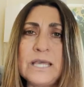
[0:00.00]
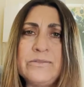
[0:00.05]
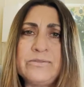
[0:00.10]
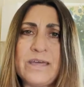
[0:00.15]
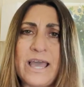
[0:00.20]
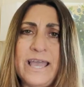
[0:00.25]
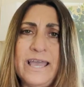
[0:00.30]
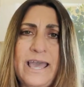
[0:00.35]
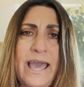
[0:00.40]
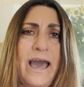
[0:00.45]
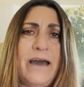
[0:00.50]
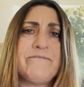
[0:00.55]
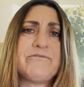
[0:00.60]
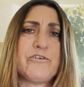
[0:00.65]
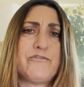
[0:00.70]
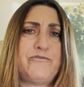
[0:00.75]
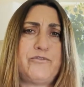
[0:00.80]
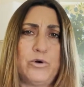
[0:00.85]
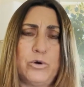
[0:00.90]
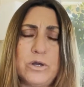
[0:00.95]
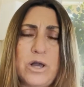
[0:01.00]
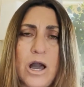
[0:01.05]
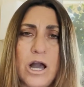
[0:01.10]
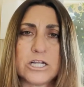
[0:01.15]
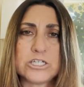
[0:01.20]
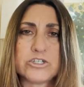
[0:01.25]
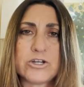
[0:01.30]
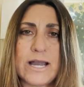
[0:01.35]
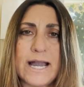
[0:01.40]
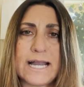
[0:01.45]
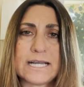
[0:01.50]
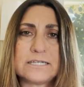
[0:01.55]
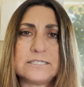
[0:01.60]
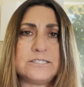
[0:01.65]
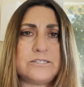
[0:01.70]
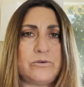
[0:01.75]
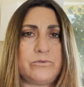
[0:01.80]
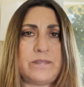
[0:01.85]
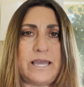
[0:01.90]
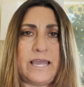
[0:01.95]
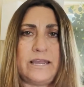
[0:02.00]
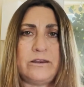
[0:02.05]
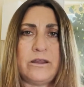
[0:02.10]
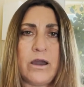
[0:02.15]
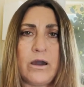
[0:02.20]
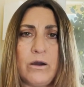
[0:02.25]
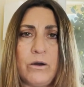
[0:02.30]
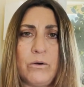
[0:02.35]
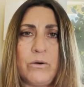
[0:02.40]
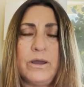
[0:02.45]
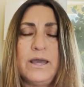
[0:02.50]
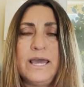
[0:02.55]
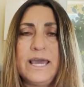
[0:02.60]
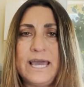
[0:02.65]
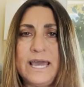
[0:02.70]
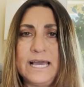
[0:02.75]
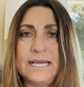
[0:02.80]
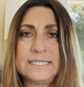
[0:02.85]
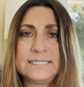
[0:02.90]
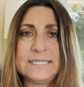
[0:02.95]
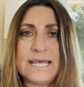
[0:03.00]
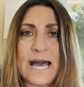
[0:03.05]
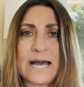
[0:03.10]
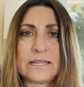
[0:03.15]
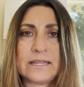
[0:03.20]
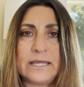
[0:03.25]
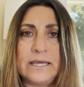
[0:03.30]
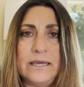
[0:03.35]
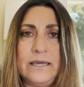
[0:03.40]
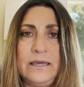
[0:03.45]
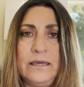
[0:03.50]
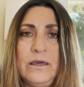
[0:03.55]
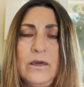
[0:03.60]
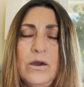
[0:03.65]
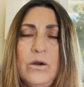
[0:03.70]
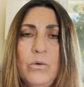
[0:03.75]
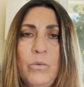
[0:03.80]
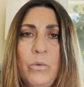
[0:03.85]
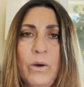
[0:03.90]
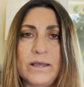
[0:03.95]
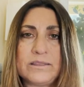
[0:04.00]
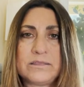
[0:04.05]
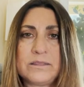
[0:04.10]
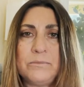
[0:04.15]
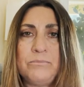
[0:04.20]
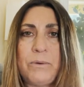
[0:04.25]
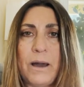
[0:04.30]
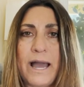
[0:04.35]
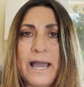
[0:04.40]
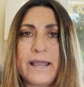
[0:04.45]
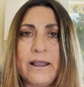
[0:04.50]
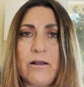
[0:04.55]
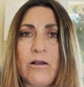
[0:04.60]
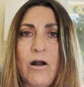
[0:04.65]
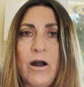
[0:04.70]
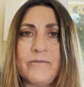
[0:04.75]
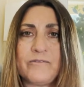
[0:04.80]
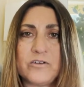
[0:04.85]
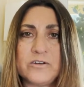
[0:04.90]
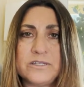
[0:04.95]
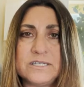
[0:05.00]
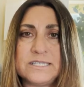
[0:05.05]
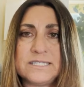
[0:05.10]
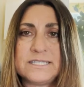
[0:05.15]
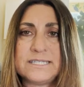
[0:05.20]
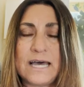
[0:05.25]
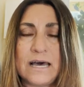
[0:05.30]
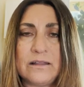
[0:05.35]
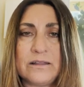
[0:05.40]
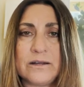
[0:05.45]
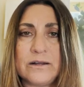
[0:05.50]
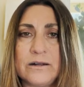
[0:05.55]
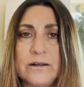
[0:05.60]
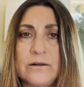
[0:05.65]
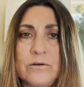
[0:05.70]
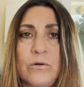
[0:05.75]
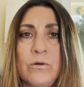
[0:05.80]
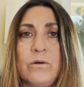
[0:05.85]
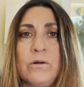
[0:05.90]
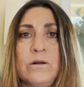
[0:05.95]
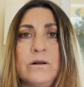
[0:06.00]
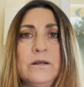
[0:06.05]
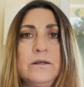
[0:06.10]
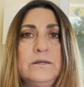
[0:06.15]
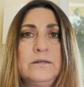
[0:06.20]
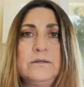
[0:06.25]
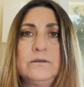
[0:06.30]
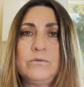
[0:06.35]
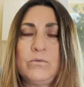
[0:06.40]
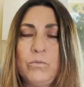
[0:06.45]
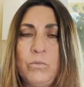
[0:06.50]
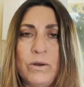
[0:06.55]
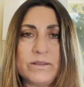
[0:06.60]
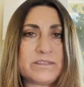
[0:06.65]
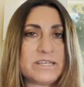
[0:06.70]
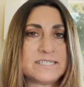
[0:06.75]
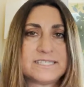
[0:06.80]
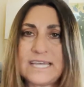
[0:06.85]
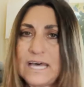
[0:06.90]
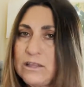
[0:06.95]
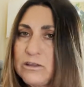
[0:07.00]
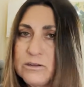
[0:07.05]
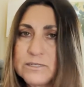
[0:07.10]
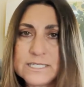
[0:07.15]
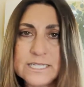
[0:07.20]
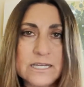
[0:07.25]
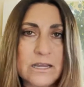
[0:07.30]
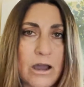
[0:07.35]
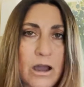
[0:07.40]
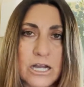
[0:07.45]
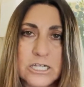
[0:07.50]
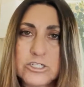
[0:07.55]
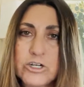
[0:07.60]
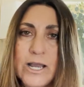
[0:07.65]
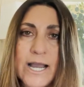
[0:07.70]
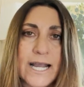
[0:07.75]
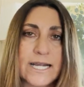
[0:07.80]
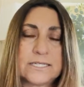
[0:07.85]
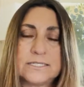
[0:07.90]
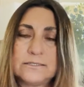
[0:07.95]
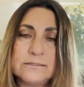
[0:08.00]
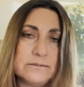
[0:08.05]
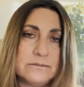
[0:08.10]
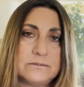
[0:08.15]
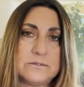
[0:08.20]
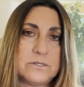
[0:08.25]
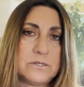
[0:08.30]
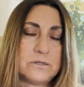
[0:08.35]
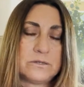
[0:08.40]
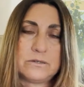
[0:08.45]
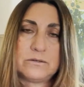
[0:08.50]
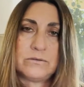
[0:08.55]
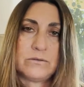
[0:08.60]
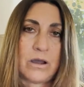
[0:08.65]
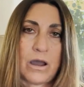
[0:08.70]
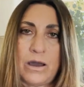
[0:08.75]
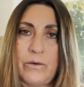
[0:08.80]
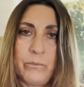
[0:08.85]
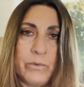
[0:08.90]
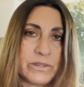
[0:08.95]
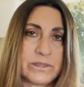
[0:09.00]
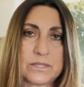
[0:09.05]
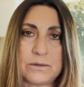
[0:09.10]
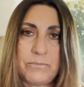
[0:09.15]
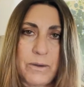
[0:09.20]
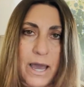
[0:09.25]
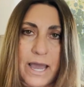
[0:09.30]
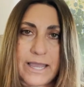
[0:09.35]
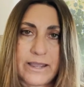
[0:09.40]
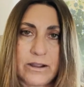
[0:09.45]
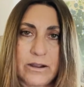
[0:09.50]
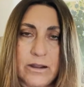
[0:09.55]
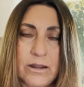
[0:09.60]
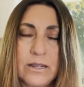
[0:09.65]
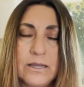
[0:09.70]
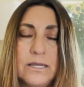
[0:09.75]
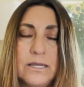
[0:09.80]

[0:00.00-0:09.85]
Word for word: They have the full contract, so they know exactly what the buyer offered the seller or what the seller's in contract uh, with the buyer